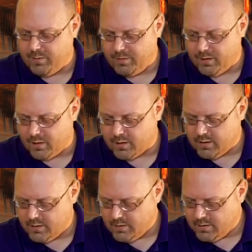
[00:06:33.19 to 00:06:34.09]
Let me look.
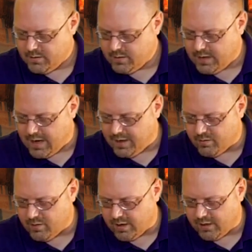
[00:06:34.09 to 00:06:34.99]
Yeah,
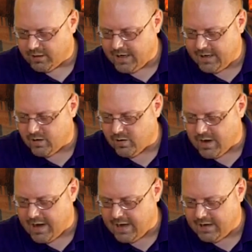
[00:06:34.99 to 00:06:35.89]
they're like a light
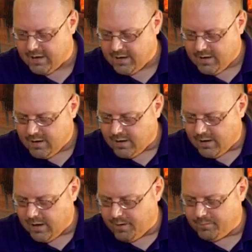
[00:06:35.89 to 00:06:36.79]
gray.
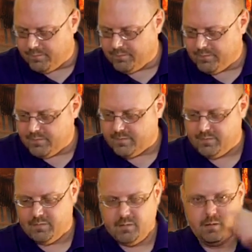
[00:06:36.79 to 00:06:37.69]
Um,
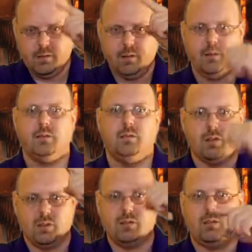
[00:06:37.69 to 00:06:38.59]
there's
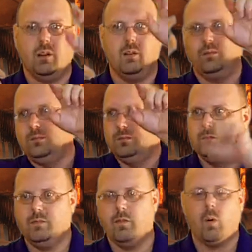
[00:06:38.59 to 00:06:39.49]
just you know
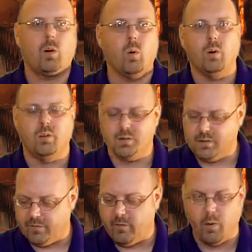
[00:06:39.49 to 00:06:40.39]
four corners
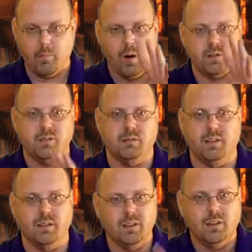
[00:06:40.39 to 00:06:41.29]
or four parts of
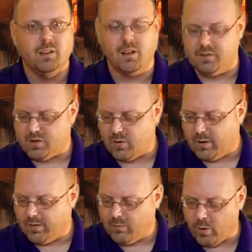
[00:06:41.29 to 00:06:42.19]
a of a
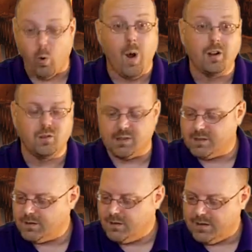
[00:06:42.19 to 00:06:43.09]
square, four
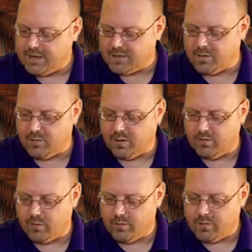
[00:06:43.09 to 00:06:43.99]
quadrants. That's what I'm
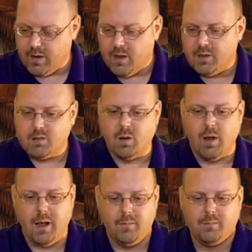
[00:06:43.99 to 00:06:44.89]
looking for. So
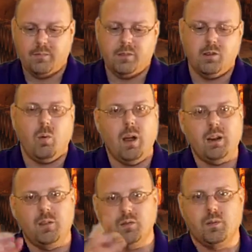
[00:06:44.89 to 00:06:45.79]
uh, so the wine
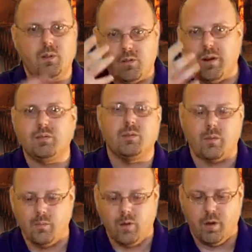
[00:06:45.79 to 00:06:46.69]
comes from you know, the grapes come
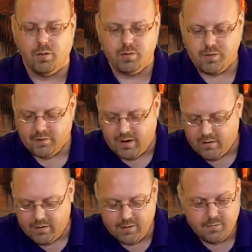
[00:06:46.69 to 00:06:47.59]
from all those different
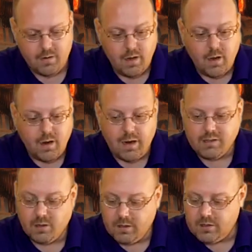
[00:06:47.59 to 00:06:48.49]
areas. All
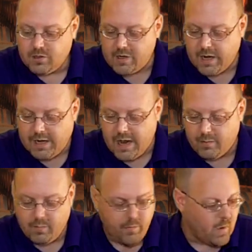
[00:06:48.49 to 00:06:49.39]
right, so let's check it
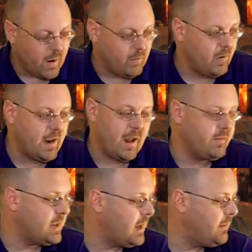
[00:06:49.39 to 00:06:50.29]
out before I run out
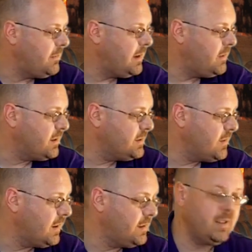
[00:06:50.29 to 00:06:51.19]
of time. Anyone else?
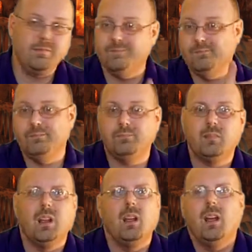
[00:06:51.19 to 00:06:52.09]

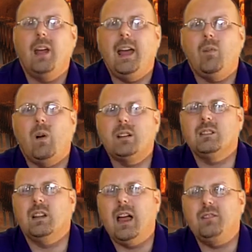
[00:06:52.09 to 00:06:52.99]
Yeah. Hey, watch
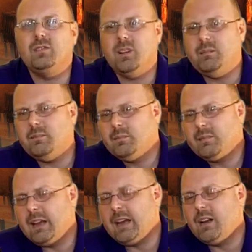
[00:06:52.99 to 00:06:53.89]
the live stream.
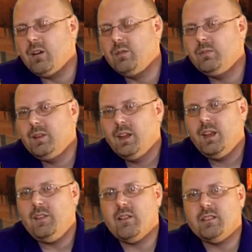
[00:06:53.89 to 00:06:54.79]
Hey, I know
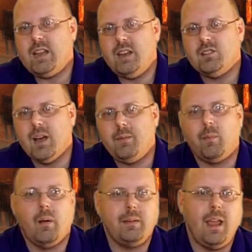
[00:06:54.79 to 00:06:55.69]
if you have a day job, you
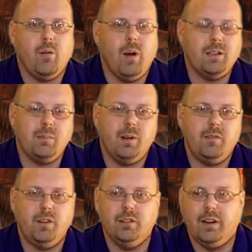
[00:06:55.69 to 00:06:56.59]
probably can't watch it, but
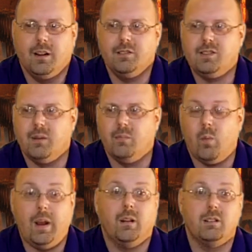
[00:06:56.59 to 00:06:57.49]
if you're you know some
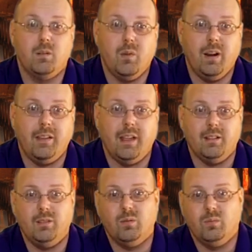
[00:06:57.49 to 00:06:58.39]
waiter somewhere
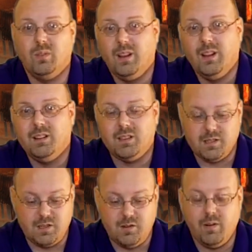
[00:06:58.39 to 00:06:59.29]
that
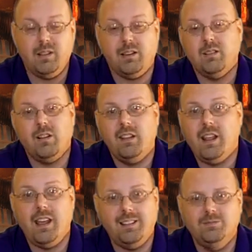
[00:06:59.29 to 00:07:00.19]
doesn't do anything during the
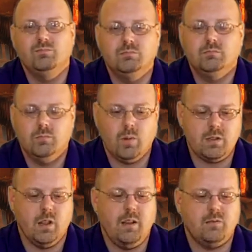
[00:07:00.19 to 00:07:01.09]
day,
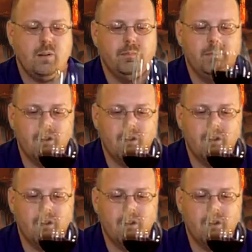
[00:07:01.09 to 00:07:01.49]
watch the live stream.